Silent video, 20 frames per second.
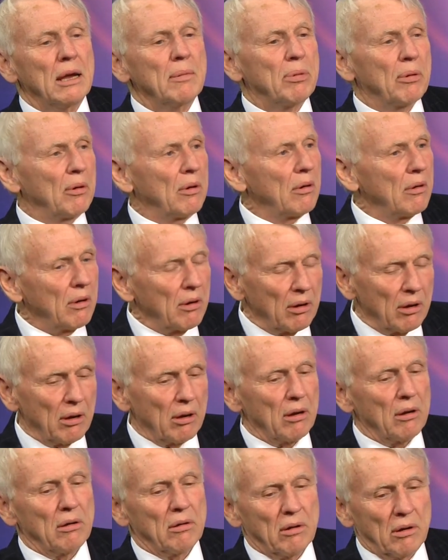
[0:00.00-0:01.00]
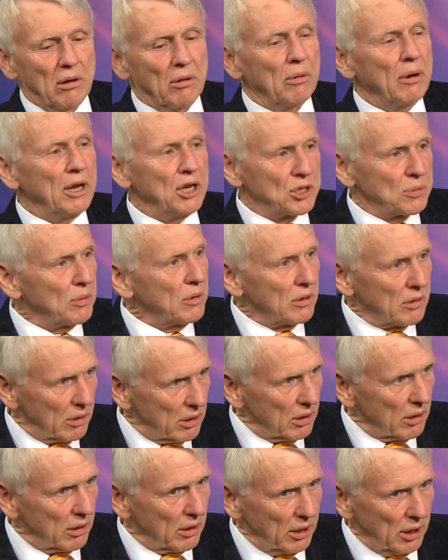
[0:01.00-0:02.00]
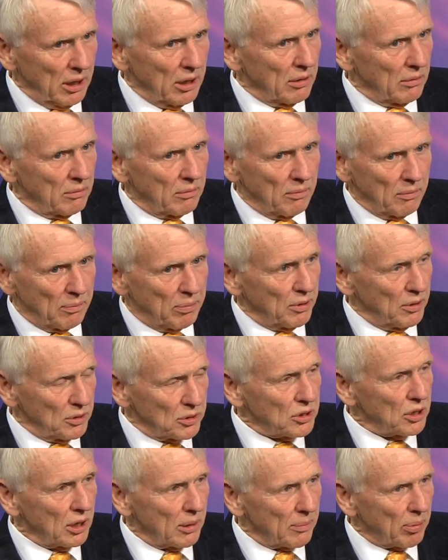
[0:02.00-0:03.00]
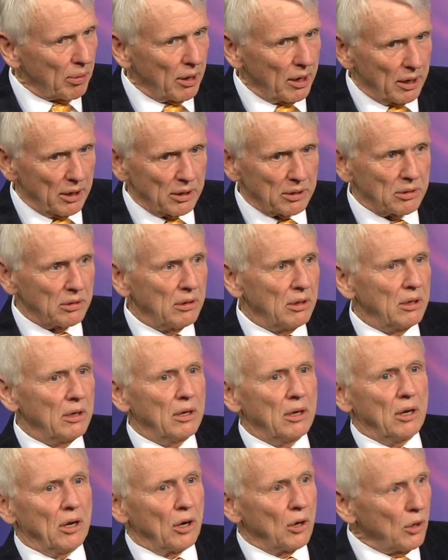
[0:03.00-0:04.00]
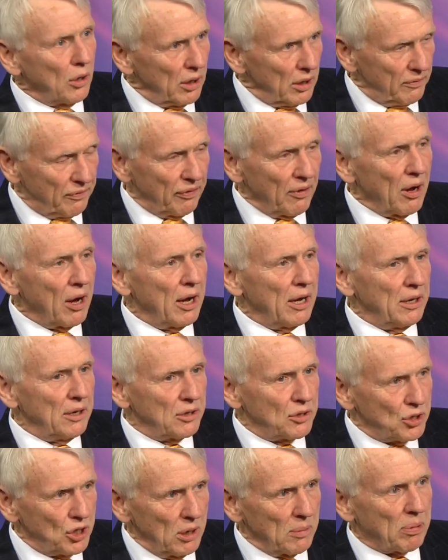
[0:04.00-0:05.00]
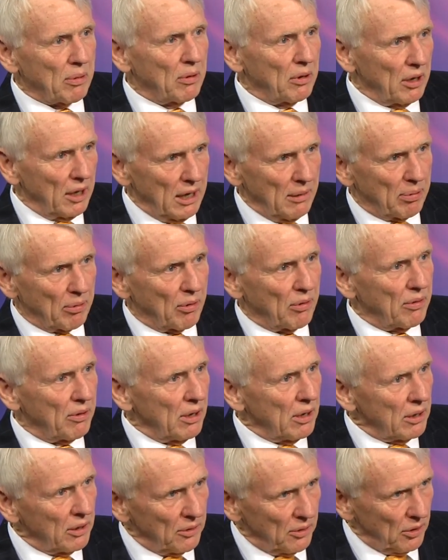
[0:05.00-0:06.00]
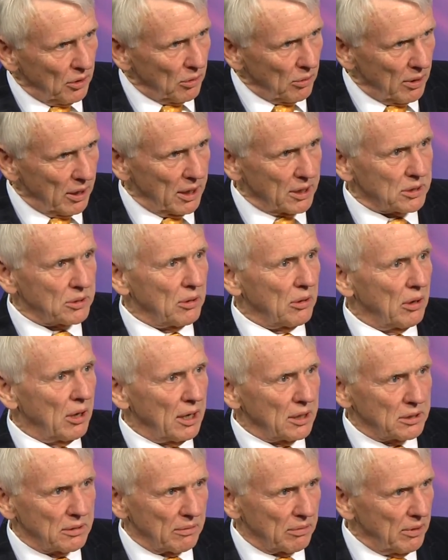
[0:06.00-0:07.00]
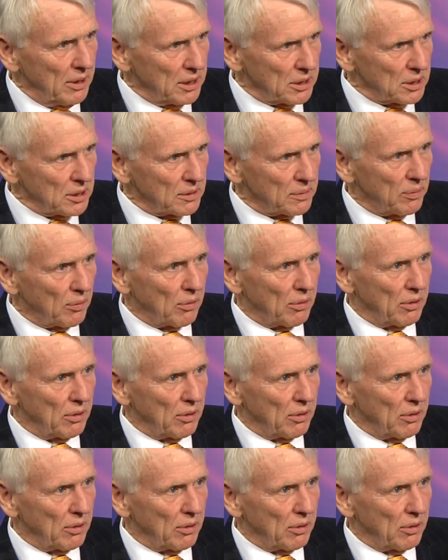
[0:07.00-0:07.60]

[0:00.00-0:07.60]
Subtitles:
labor arrangement in producing a product could find cheaper labor than in the U.S. There are lots of reasons